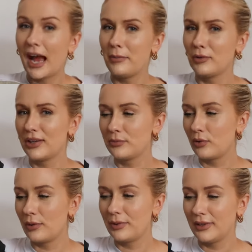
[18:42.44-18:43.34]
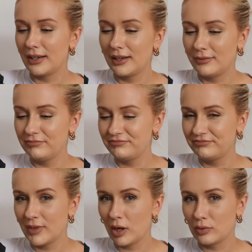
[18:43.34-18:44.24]
Kappa is proper, like,
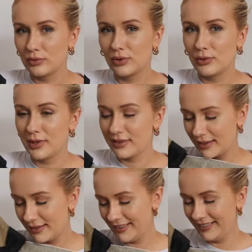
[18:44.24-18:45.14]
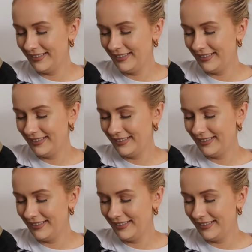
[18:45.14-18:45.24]
old school, isn't it?